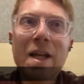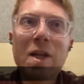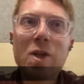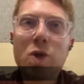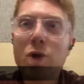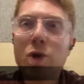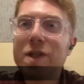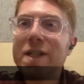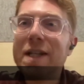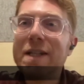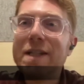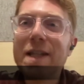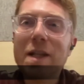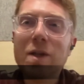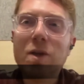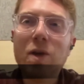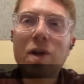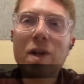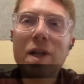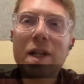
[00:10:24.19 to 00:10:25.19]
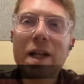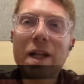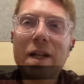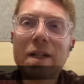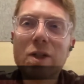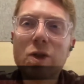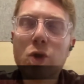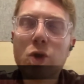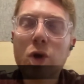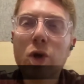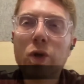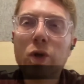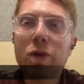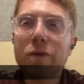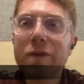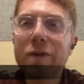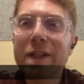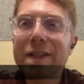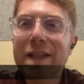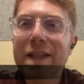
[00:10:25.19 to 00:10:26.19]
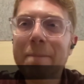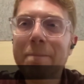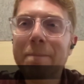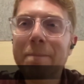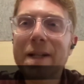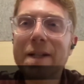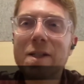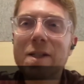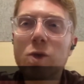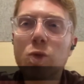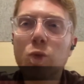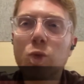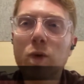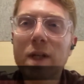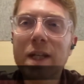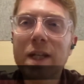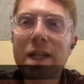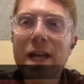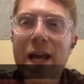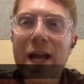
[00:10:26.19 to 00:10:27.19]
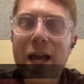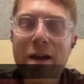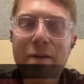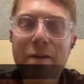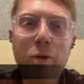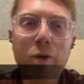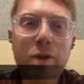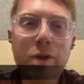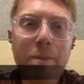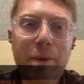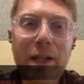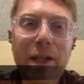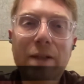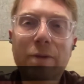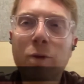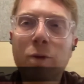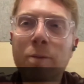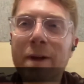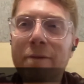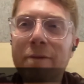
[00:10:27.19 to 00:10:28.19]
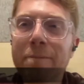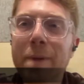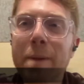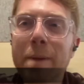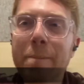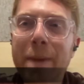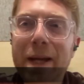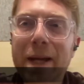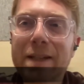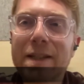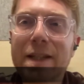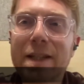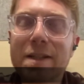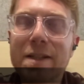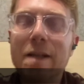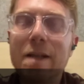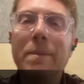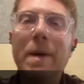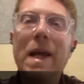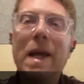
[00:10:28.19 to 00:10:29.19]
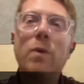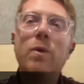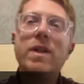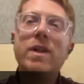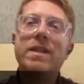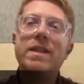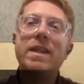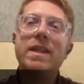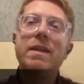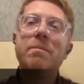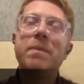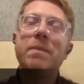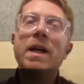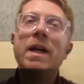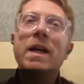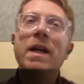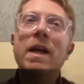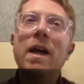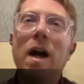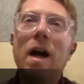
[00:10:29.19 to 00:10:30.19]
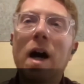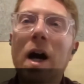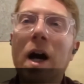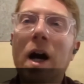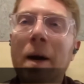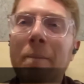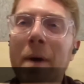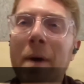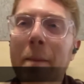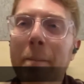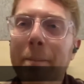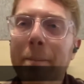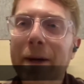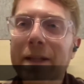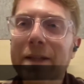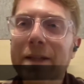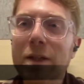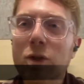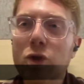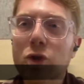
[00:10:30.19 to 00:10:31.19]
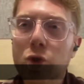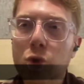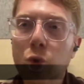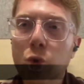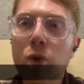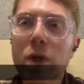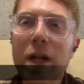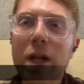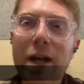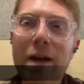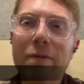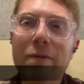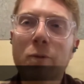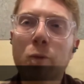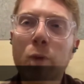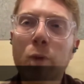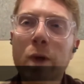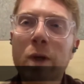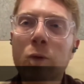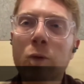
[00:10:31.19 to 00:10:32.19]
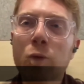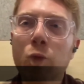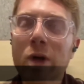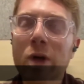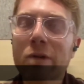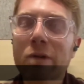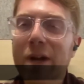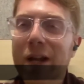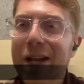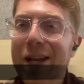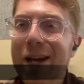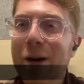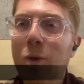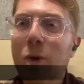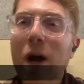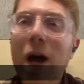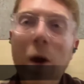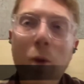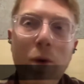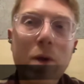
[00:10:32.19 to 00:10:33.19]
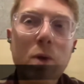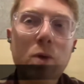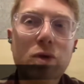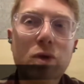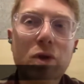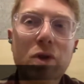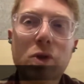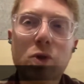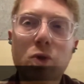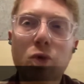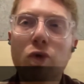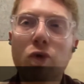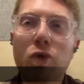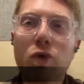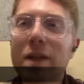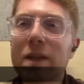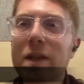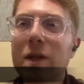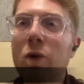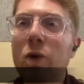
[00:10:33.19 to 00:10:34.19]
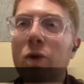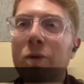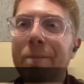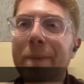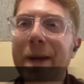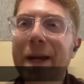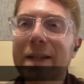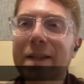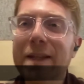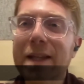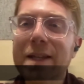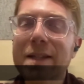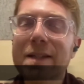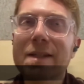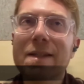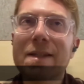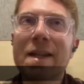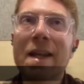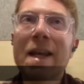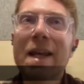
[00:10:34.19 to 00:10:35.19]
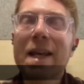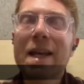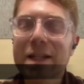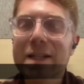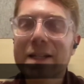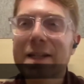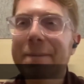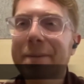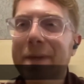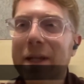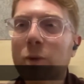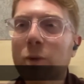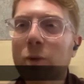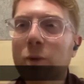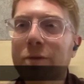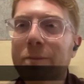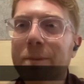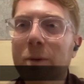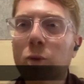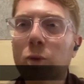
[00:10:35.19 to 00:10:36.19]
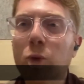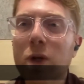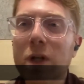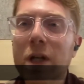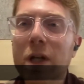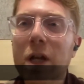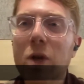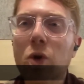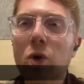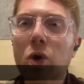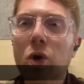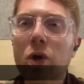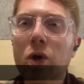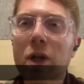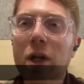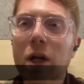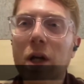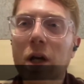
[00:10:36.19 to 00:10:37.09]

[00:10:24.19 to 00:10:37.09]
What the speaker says: So as I said earlier, so a lot of the templates we have on the platform have been backtested by our team. But soon enough, we will allow our users to run their own backtests. It's something we've been working on,